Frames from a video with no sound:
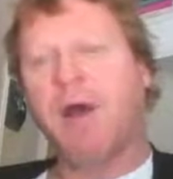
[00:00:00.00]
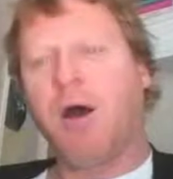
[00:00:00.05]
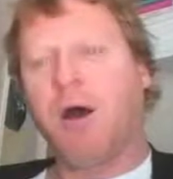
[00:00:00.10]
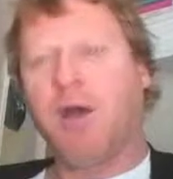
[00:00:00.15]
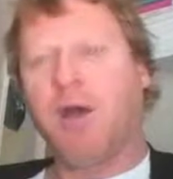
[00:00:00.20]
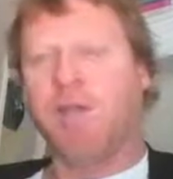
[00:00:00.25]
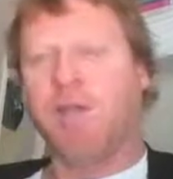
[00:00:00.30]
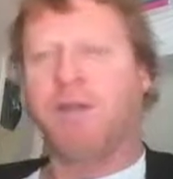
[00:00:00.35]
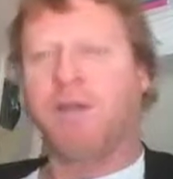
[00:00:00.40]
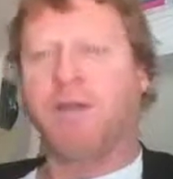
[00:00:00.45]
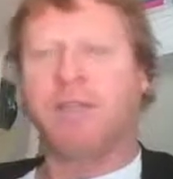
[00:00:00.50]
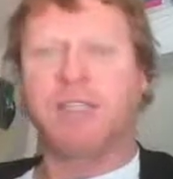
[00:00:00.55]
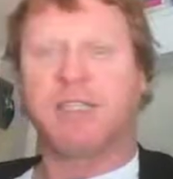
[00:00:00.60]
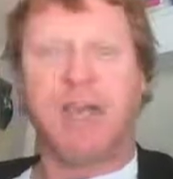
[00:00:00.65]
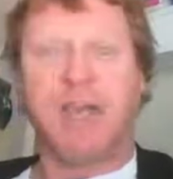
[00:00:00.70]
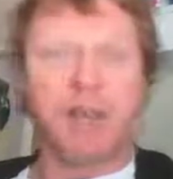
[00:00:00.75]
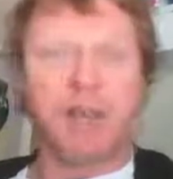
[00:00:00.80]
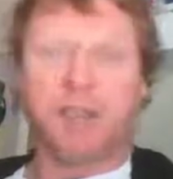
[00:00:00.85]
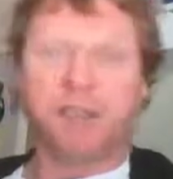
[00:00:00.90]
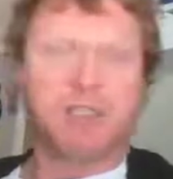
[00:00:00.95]
often
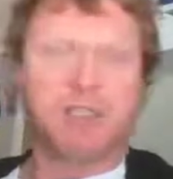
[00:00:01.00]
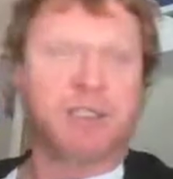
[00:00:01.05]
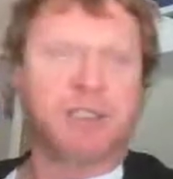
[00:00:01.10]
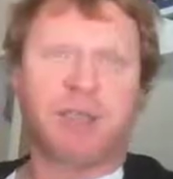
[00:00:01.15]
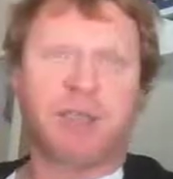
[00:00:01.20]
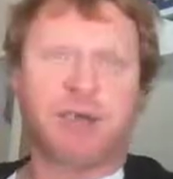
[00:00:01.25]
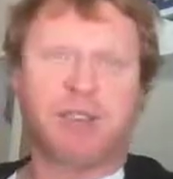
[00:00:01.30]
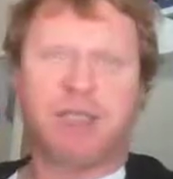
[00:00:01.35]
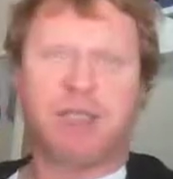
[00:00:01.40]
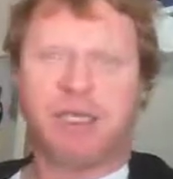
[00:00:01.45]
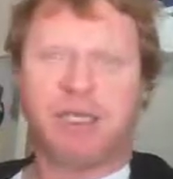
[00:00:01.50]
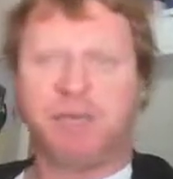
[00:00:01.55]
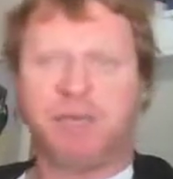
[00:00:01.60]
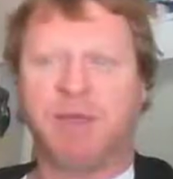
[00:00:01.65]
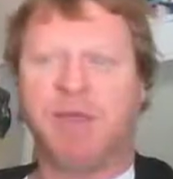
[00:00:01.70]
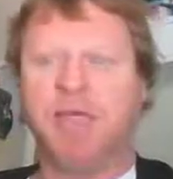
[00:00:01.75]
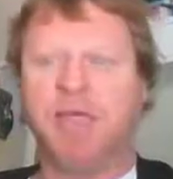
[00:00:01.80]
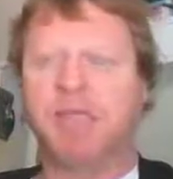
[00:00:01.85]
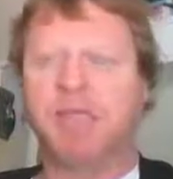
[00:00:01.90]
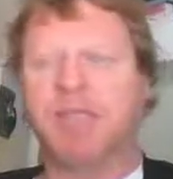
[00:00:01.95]
challenge those
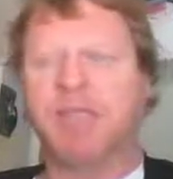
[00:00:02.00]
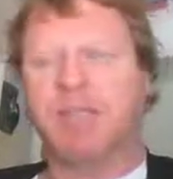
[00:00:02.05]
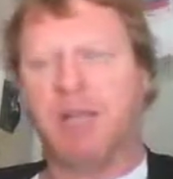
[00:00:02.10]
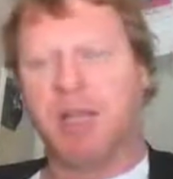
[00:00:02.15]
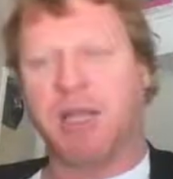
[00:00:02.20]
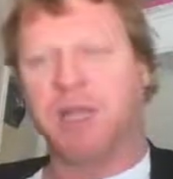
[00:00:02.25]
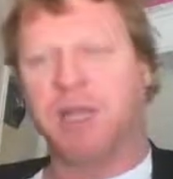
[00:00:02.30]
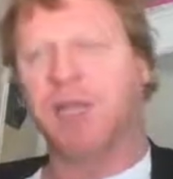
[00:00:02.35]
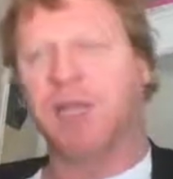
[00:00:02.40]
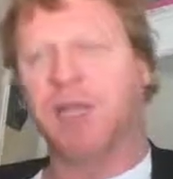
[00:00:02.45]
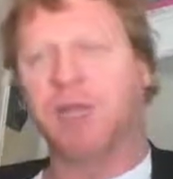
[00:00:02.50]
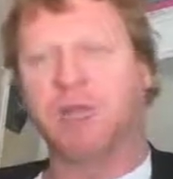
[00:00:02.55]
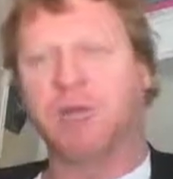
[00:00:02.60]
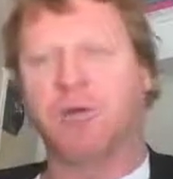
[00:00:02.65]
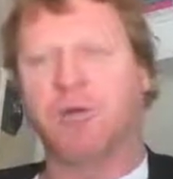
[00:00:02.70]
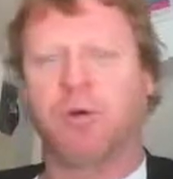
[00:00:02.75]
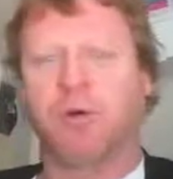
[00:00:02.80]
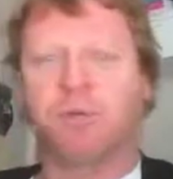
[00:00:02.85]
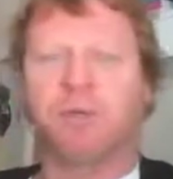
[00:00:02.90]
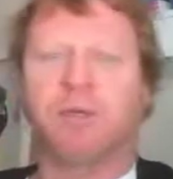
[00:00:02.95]
hegemonies and challenge those
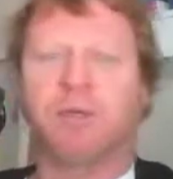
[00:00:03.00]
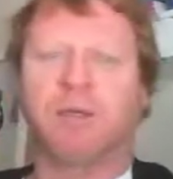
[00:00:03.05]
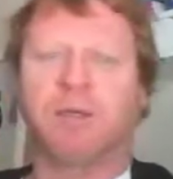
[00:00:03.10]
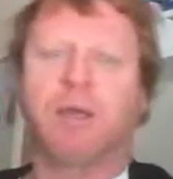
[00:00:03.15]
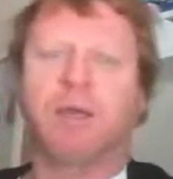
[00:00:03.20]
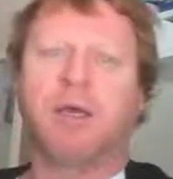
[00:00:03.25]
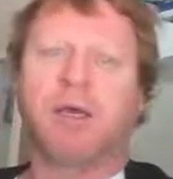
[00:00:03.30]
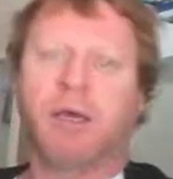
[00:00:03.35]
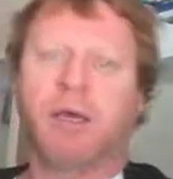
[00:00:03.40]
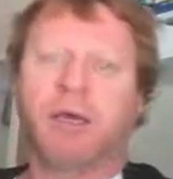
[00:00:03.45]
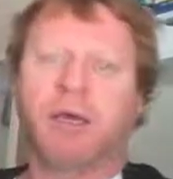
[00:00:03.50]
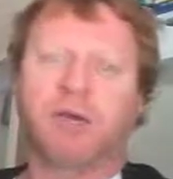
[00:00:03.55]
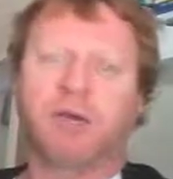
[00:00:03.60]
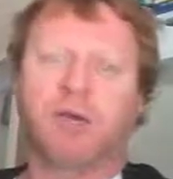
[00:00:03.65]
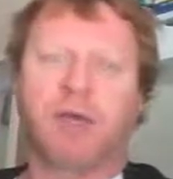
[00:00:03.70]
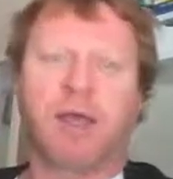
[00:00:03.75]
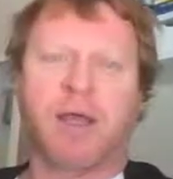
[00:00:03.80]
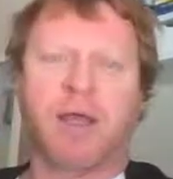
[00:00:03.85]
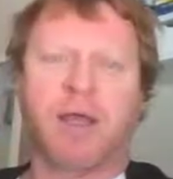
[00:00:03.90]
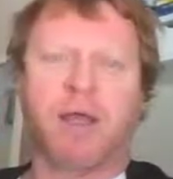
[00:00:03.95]
norms and
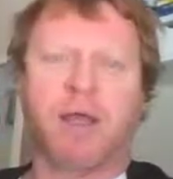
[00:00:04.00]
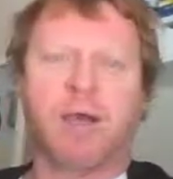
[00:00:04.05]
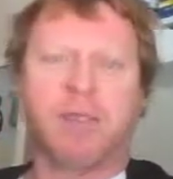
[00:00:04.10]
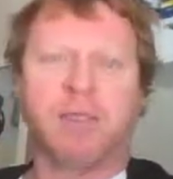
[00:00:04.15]
try and,